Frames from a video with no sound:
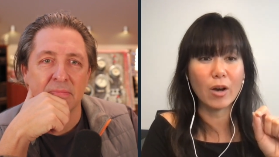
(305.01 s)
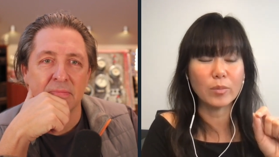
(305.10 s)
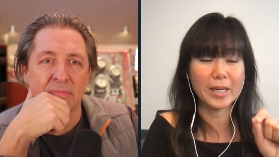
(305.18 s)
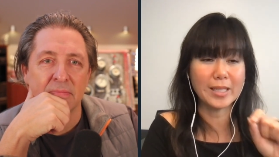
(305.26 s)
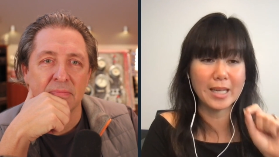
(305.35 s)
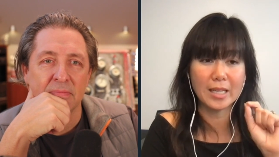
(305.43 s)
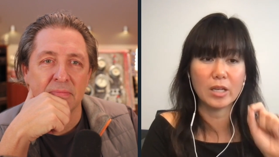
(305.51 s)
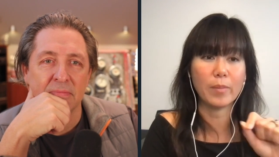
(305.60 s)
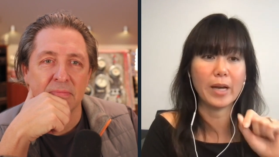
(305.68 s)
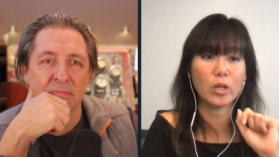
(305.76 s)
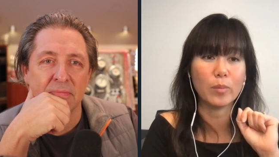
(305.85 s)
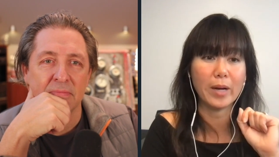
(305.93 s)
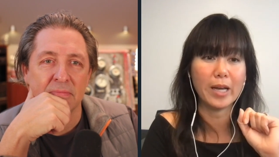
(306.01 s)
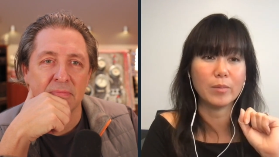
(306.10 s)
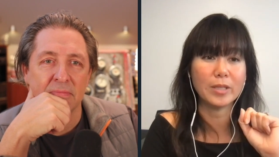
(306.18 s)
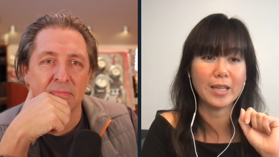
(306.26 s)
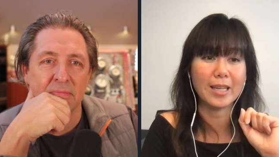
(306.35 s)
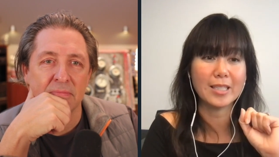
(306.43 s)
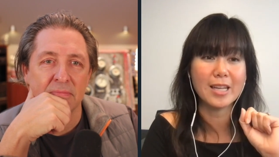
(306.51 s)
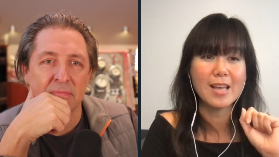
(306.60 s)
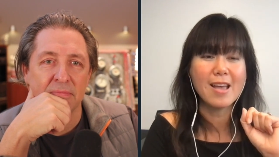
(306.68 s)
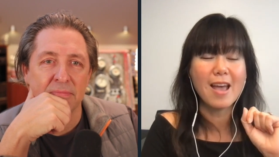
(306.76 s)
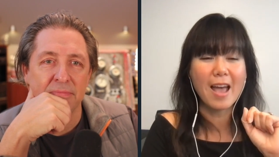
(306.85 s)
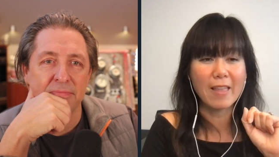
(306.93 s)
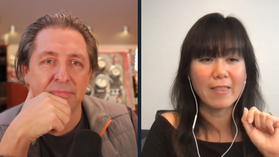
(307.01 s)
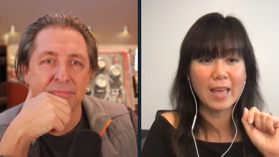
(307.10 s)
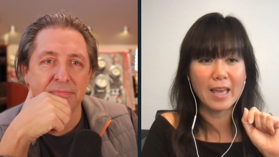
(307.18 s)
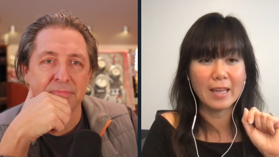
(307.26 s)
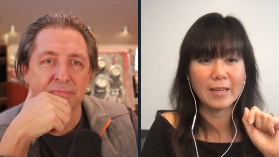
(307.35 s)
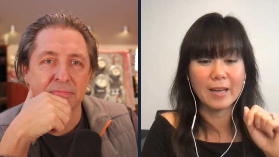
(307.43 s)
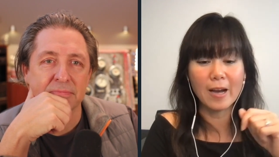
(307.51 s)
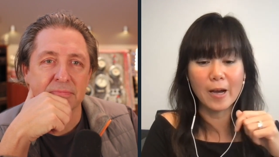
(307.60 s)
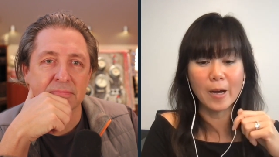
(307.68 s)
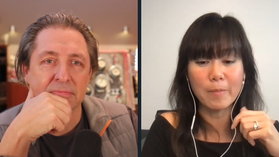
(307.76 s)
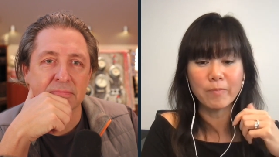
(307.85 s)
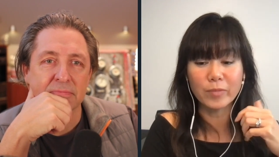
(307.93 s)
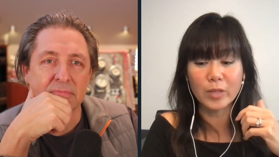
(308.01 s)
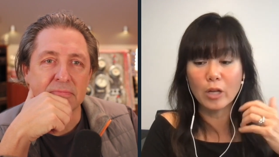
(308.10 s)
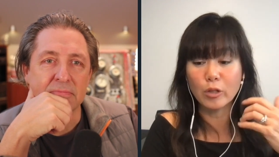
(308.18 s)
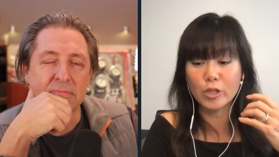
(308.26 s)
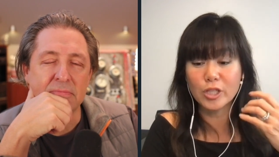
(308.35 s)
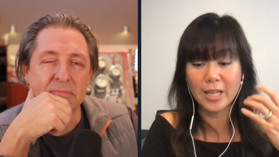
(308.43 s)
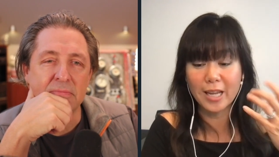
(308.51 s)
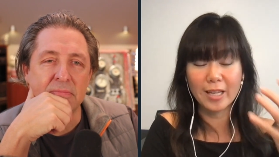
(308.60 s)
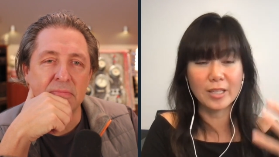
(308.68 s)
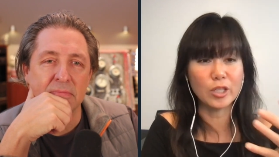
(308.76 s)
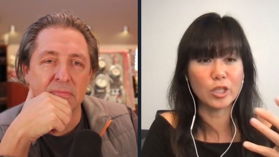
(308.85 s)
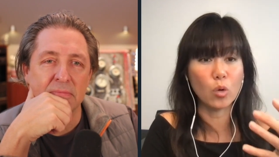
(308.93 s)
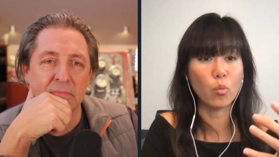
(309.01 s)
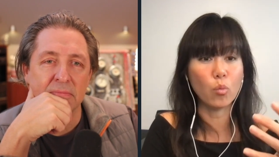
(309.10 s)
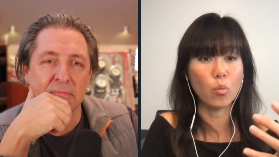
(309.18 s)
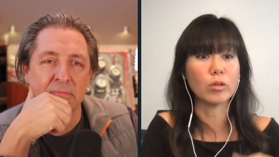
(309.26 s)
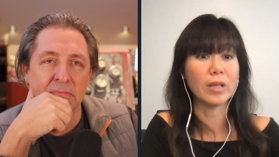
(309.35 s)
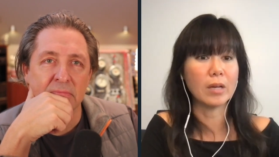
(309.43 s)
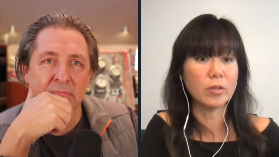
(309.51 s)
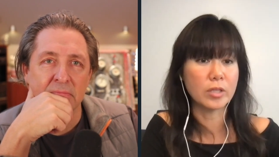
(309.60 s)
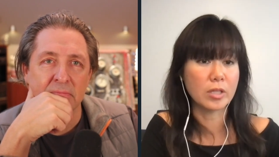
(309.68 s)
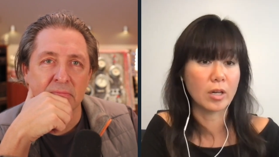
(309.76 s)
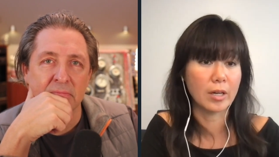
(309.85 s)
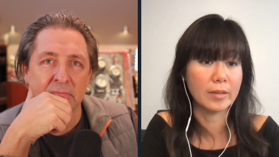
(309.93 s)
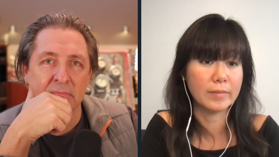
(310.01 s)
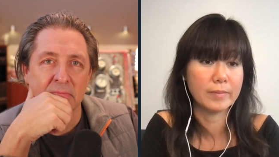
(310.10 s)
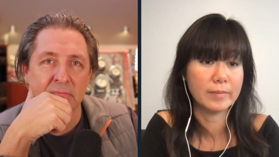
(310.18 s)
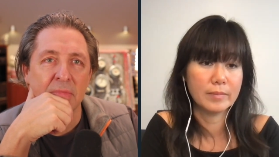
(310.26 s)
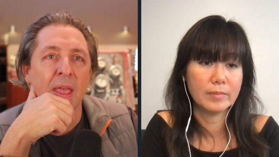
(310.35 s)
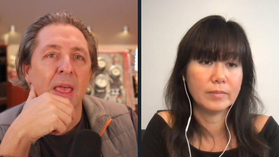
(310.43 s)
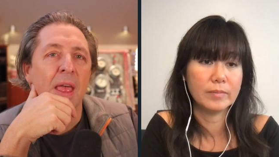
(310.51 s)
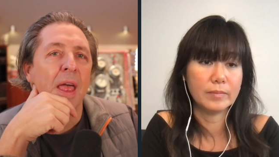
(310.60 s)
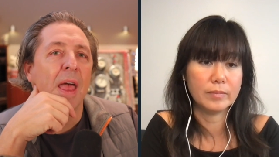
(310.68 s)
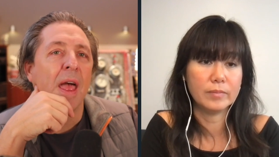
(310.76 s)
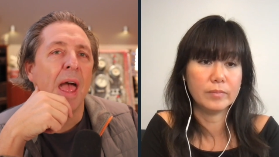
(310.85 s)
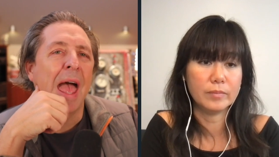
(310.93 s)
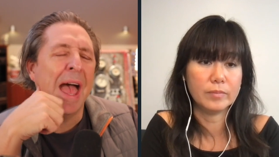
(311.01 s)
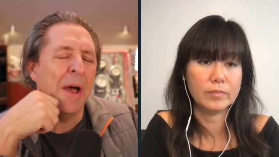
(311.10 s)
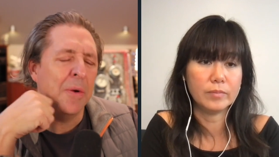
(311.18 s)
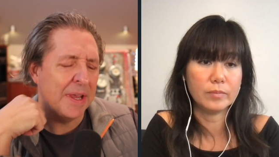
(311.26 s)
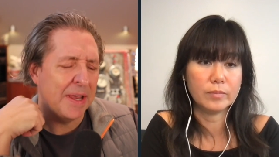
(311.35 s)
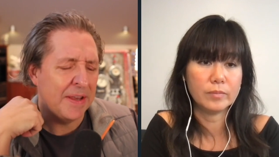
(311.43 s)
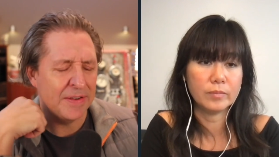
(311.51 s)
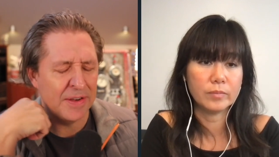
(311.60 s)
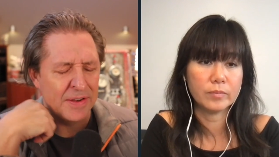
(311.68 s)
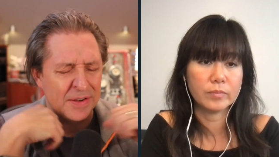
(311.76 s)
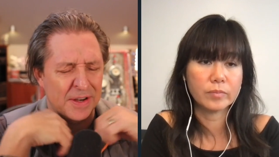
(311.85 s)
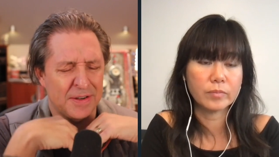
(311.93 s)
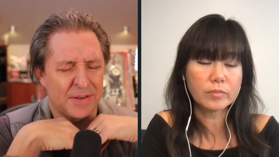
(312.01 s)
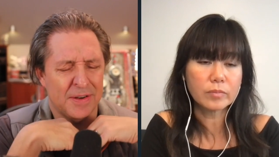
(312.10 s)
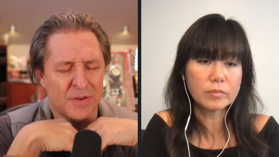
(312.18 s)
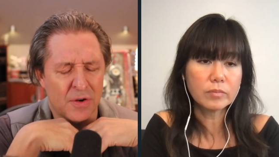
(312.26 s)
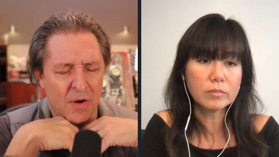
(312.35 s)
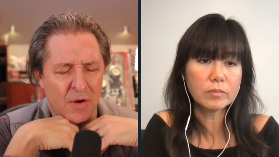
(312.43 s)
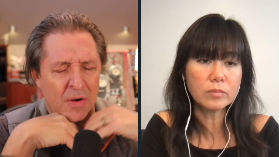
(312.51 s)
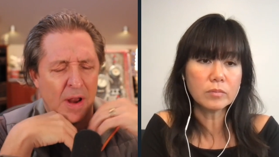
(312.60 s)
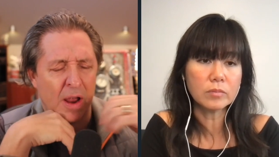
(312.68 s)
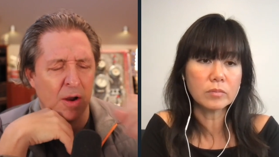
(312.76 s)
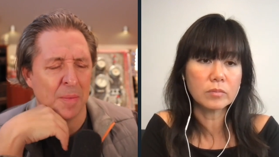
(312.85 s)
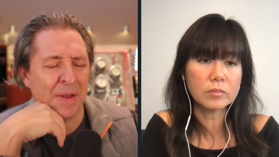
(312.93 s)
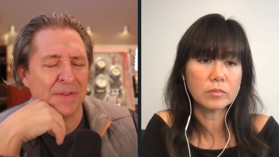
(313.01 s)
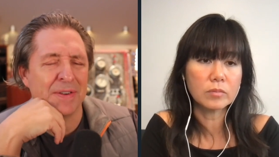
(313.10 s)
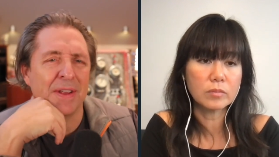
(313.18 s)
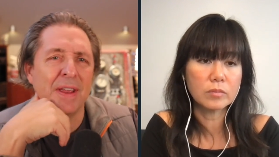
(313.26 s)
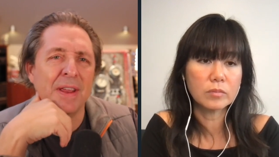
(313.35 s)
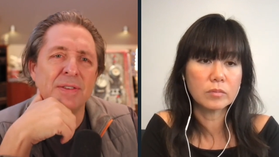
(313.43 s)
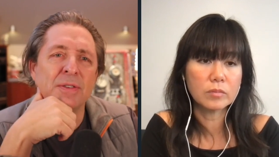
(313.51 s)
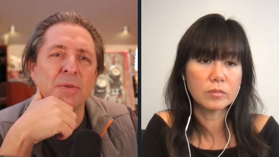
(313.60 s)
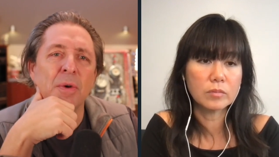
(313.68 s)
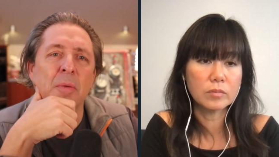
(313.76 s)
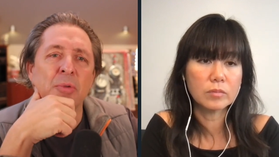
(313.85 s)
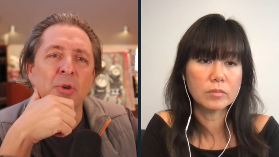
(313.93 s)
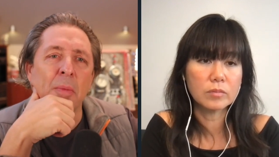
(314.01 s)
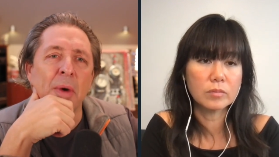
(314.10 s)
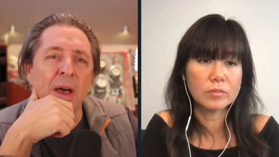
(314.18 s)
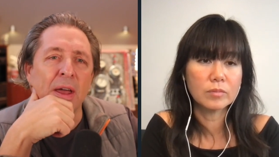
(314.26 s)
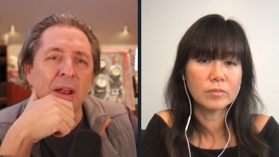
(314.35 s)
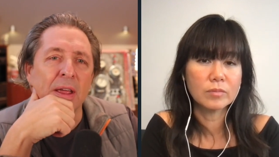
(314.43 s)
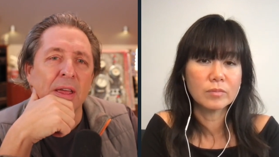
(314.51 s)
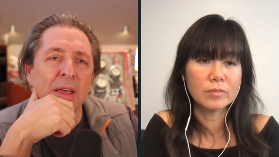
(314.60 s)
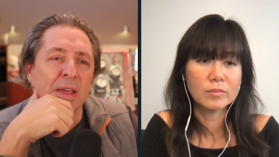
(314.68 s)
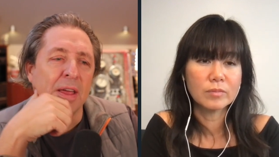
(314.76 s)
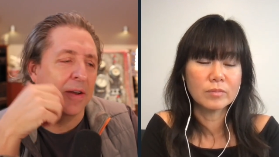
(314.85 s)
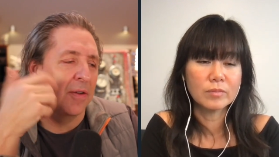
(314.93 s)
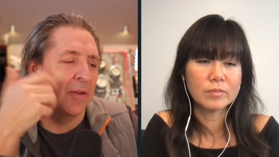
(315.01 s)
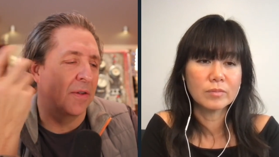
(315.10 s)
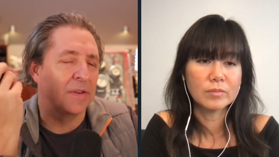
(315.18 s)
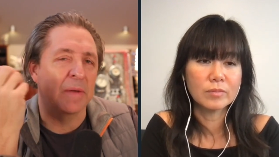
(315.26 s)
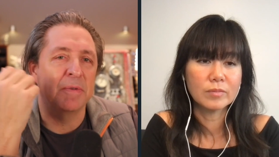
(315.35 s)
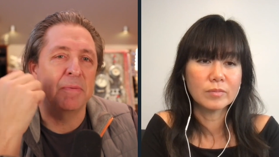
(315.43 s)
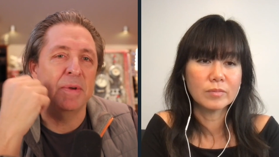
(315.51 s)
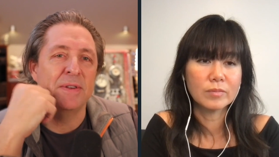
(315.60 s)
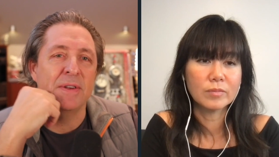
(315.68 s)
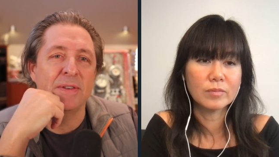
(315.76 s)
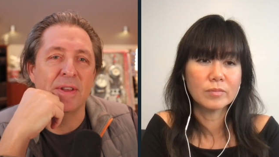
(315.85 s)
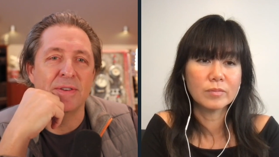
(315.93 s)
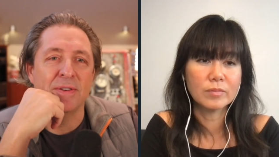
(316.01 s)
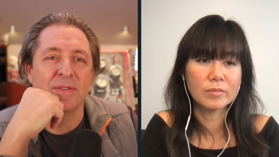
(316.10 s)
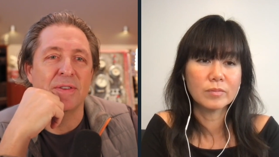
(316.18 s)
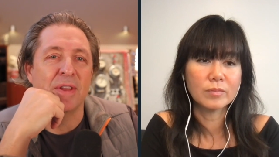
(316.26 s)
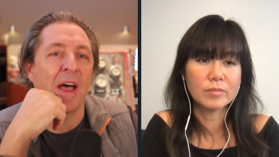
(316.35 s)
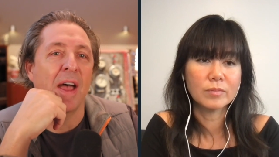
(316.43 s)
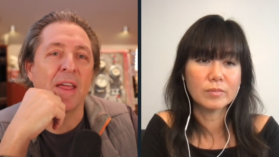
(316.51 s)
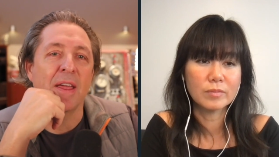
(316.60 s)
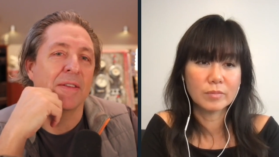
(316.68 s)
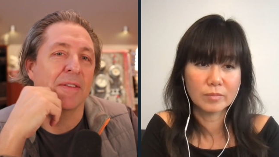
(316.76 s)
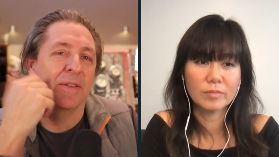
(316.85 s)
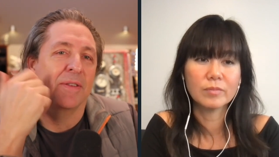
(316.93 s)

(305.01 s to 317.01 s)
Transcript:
Speaker 1: by taking a microbiome test and then um, understand, you know, what your levels are.
Speaker 2: How easy is it to turn Akkermansia into a probiotic? I know there are some species that just die. Like